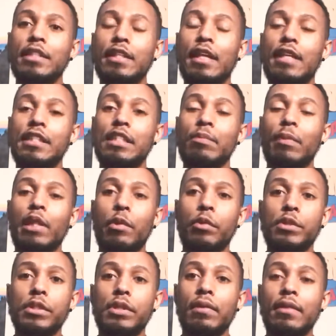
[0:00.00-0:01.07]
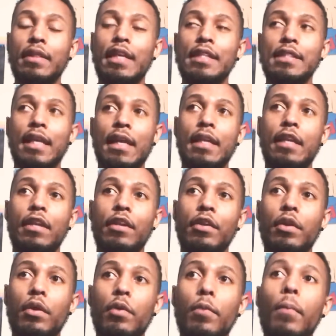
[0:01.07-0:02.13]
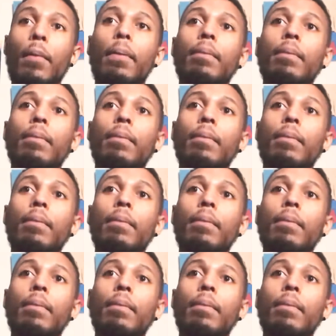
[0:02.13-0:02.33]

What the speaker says: classes, but there were certain things that I didn't know.